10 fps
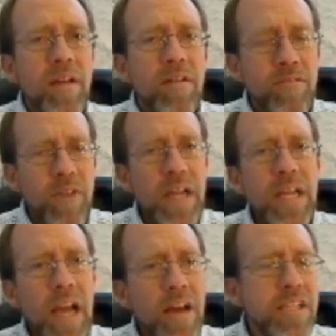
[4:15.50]

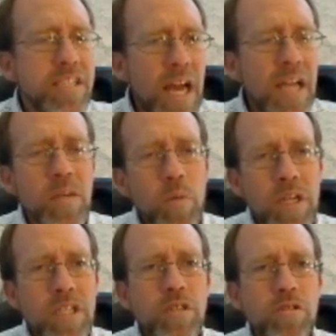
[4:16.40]
finding out exactly what
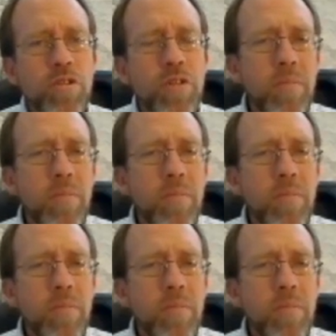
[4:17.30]
a user that